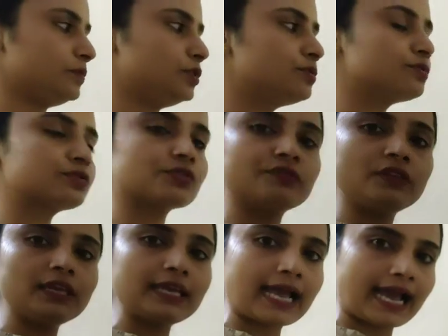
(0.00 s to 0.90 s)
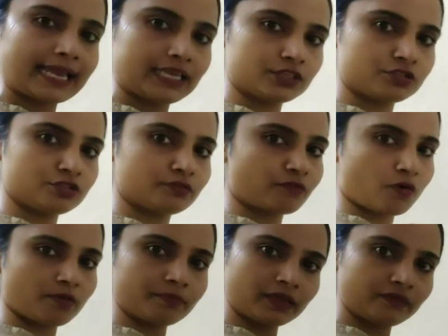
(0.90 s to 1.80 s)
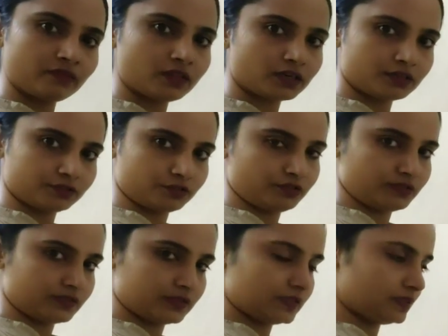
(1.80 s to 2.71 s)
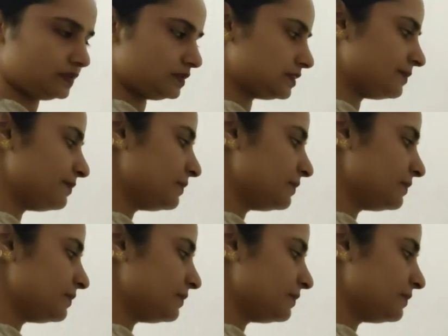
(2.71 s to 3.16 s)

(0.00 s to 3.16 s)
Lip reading: use of the ing form in the continuous tense.